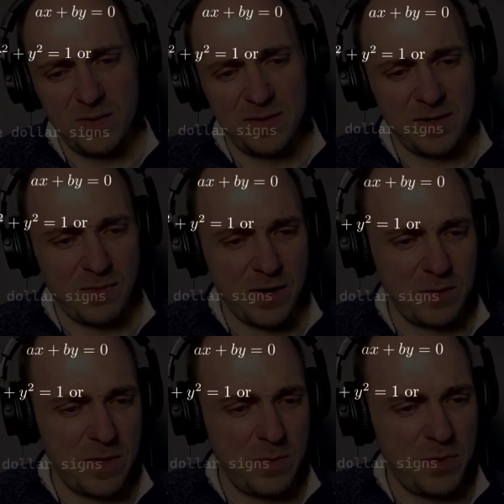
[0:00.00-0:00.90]
you know, I
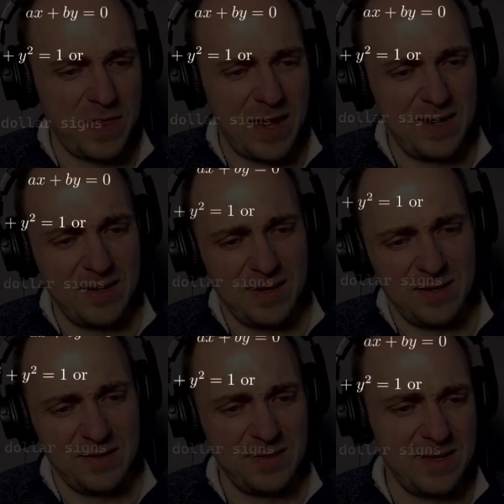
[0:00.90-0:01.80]
can maybe put that in
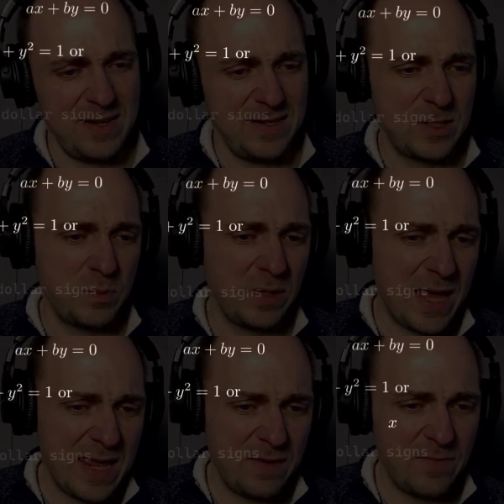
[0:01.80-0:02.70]
a, in a
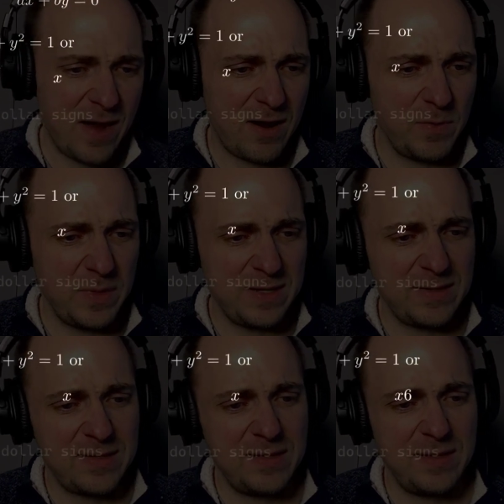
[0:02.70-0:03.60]
displayed
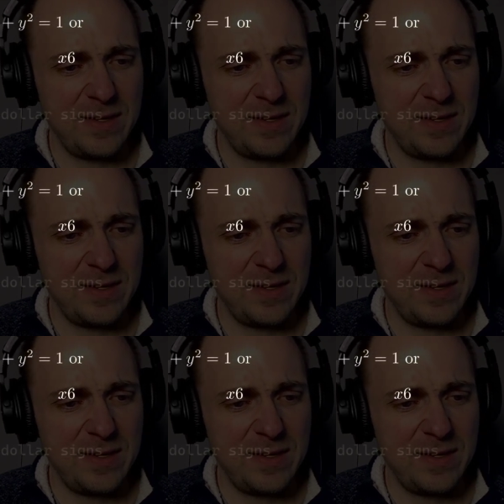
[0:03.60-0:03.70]
environment.